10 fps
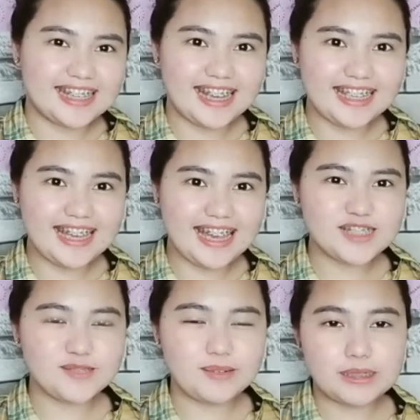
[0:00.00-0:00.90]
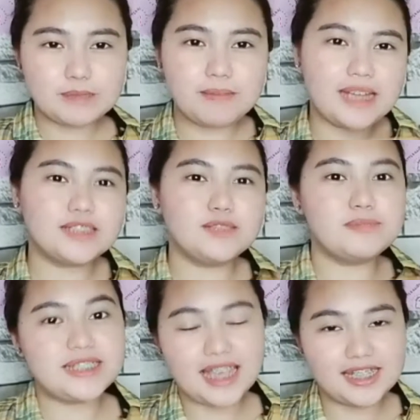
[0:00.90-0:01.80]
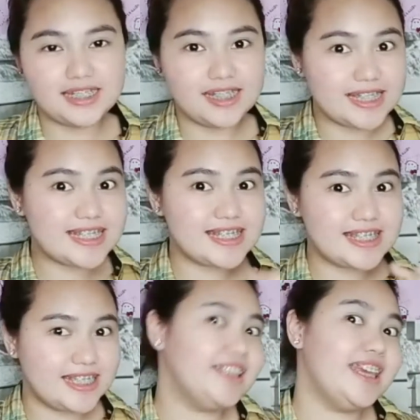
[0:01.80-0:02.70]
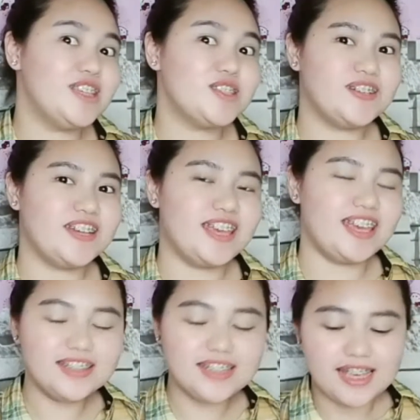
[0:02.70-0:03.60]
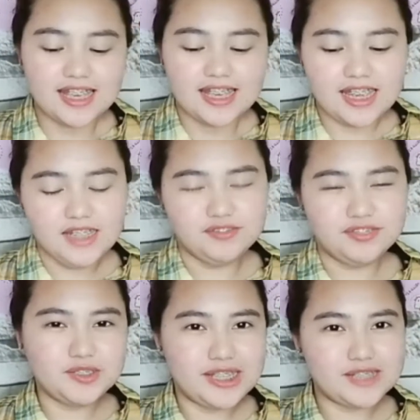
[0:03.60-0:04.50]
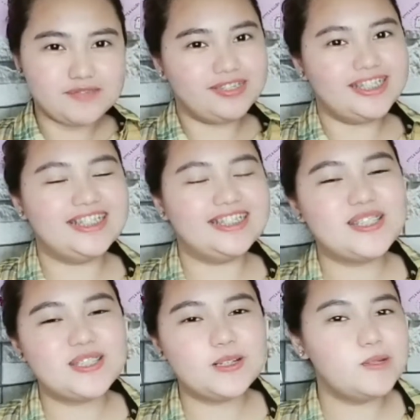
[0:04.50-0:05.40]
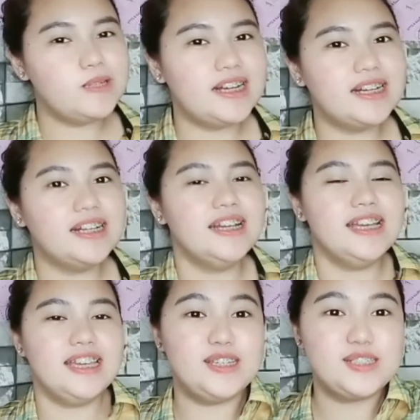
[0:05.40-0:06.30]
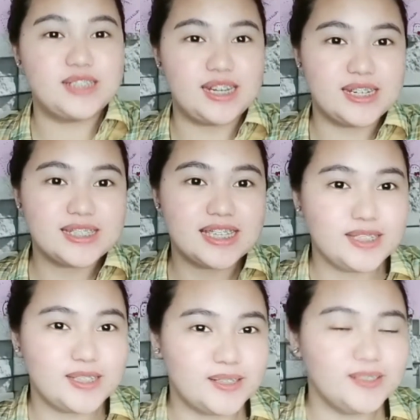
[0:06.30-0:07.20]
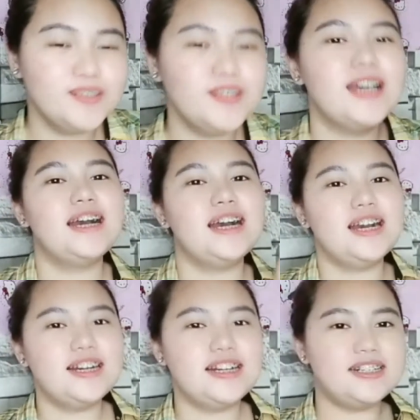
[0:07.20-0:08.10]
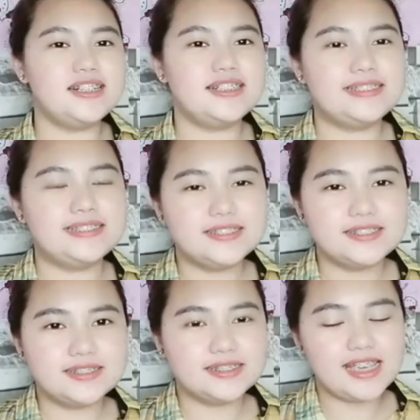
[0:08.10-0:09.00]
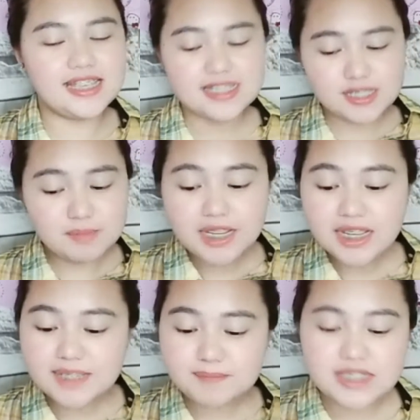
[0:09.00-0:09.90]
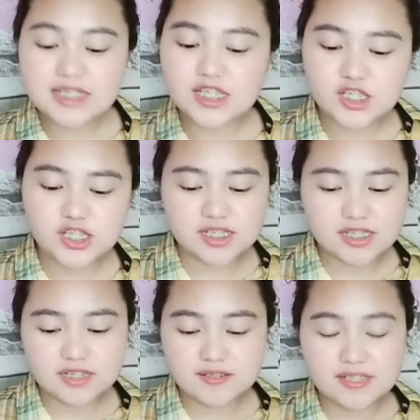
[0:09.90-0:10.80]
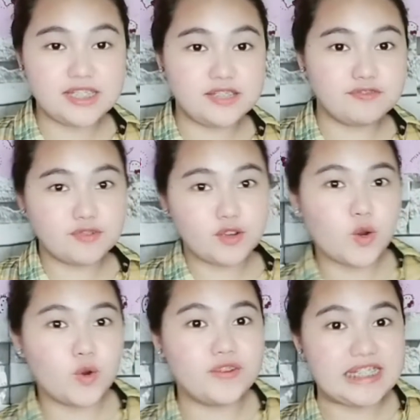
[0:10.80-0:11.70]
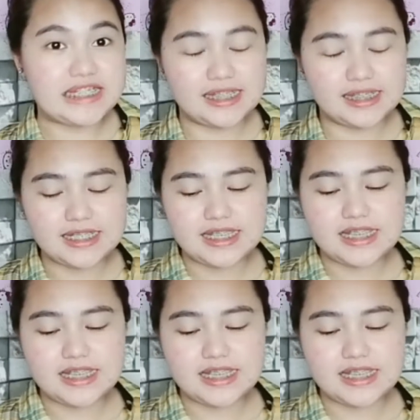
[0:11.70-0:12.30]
Hi guys! Welcome back to my channel. This is Tim Kaser again. And for today's vlog, gusto ko lang i-share sa inyo ang isa sa mga message na na-receive ko recently,